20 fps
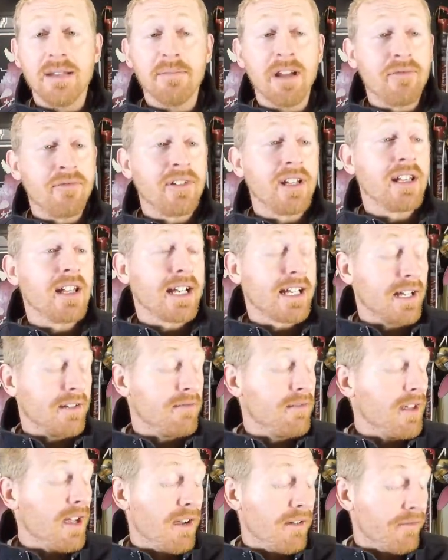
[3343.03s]
I feel like
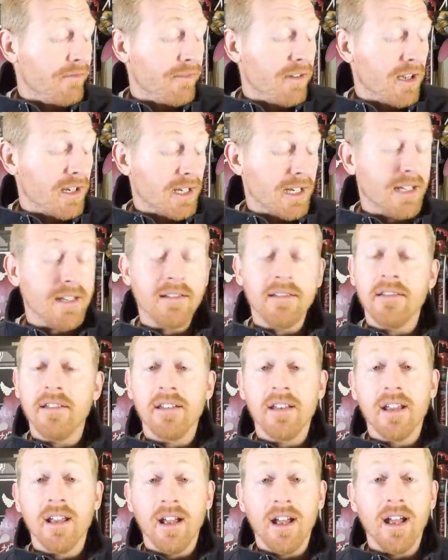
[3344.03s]
a fucking
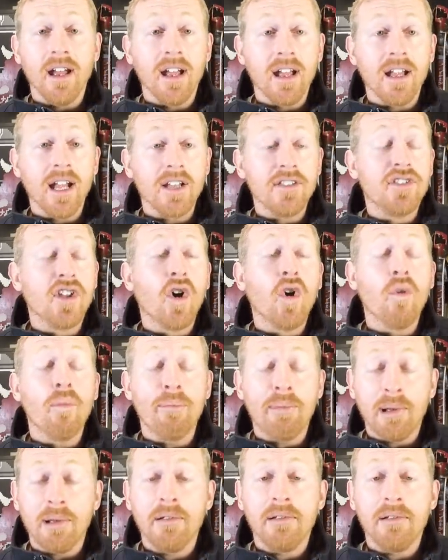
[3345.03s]
a dope